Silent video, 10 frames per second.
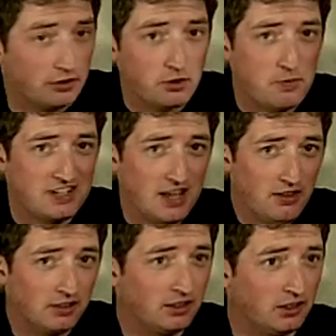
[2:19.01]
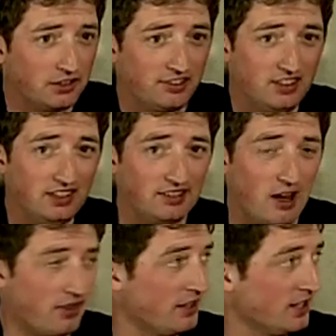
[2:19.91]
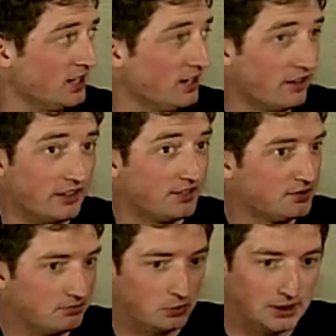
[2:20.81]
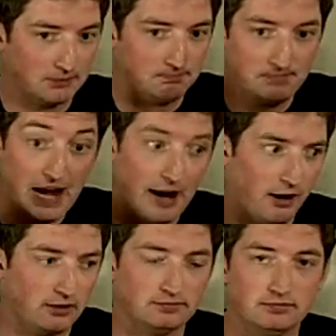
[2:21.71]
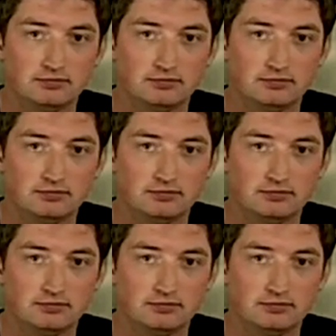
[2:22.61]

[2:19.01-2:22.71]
So pretend this little seesaw thing here is, well, air.